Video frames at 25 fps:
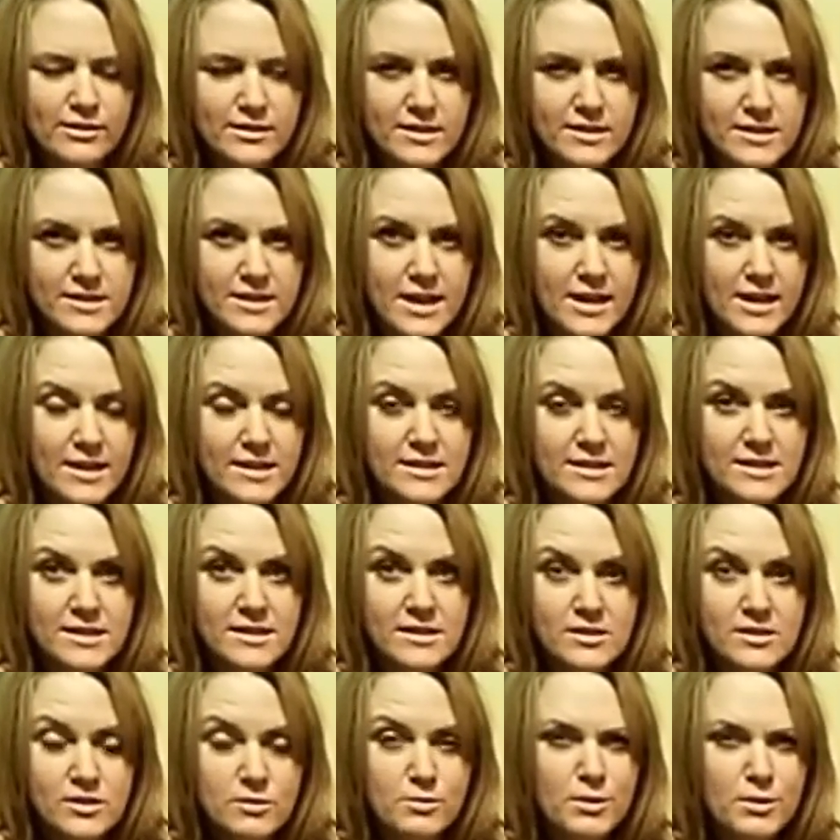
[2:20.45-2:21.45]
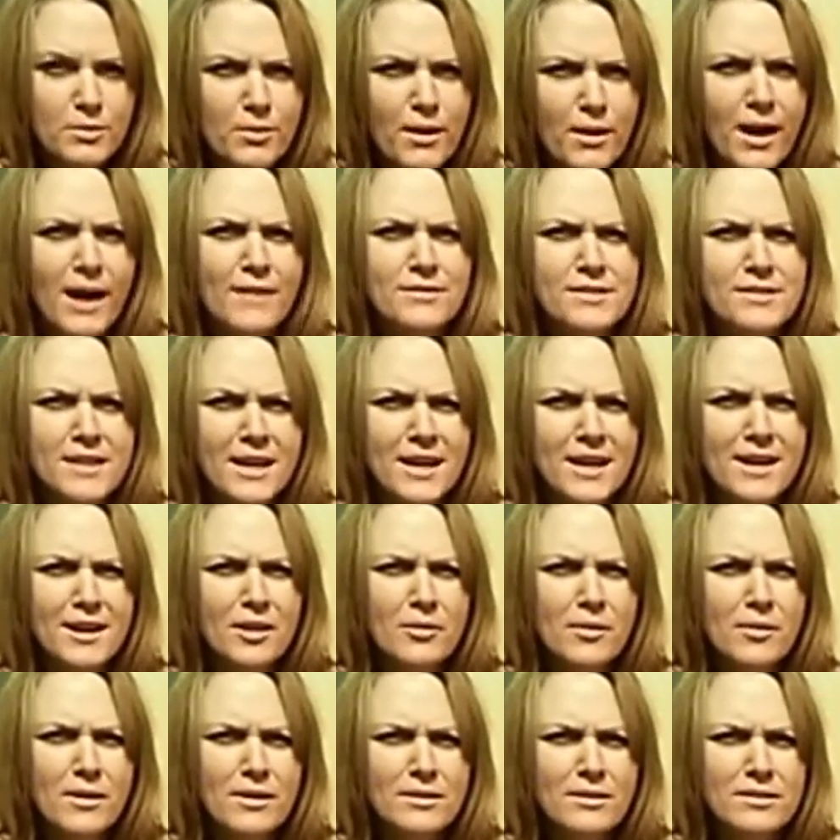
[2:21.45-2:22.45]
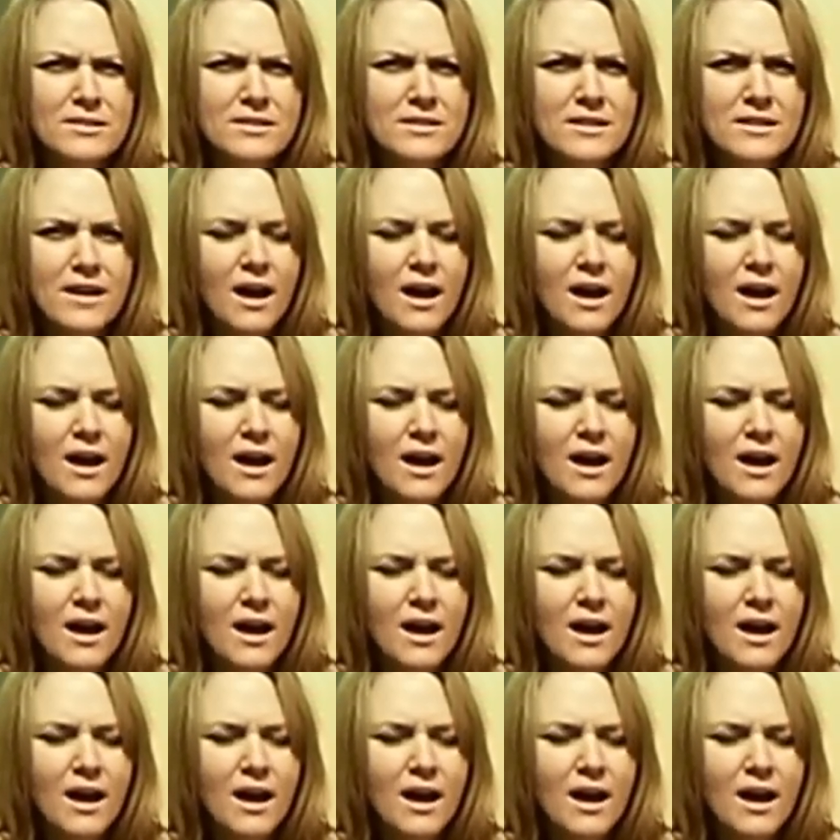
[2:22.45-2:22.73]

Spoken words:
Does that exist? Do people have second elbows?